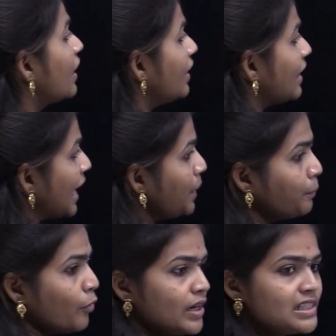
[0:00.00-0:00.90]
9
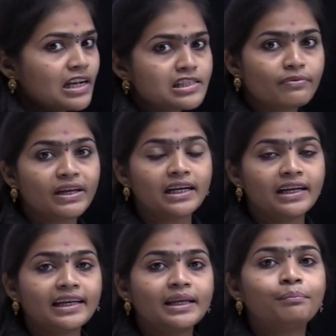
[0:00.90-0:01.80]
points also we can
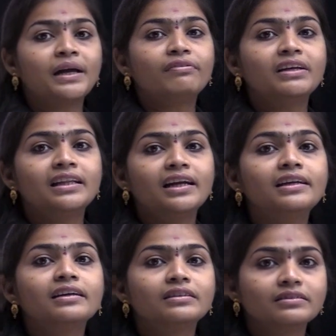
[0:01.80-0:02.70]
take in between that
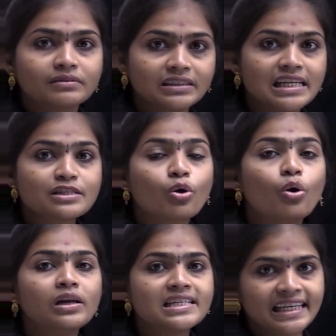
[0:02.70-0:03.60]
just
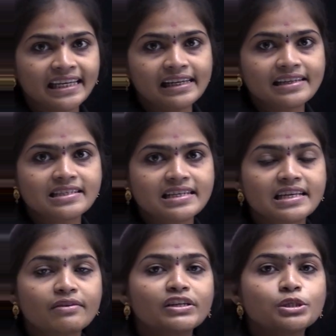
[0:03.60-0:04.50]
only single digits,
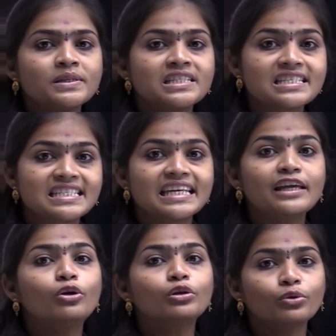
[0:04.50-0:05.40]
which means
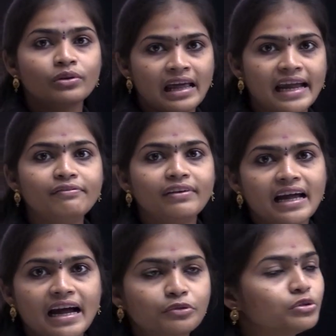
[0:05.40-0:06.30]
0 to 9 we
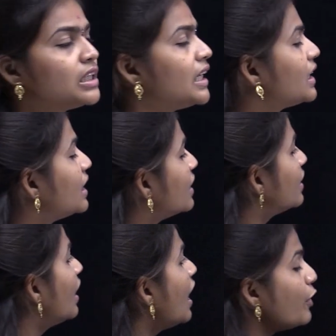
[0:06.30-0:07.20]
have to take
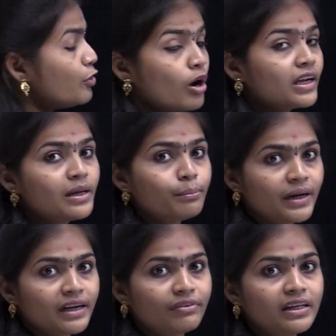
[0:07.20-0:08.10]
here, not in
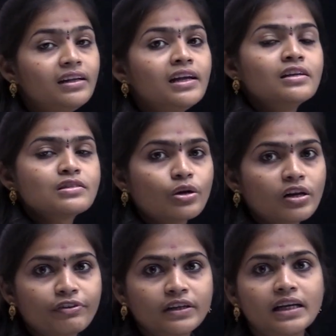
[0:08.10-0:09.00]
between, sorry
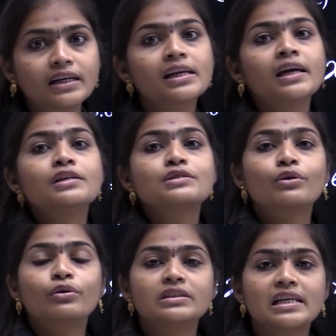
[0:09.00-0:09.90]
for that.
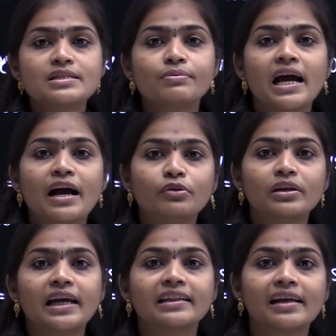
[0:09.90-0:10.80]
So just we have to
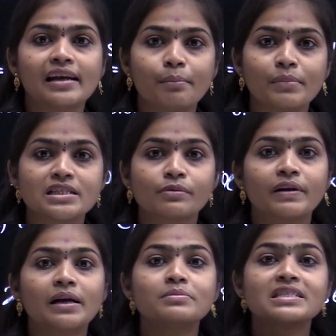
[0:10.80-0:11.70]
take the numbers
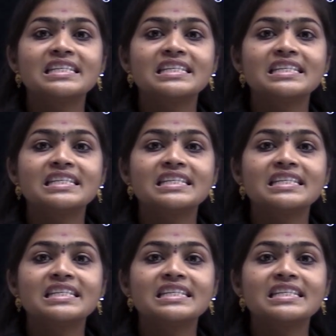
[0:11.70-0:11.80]
from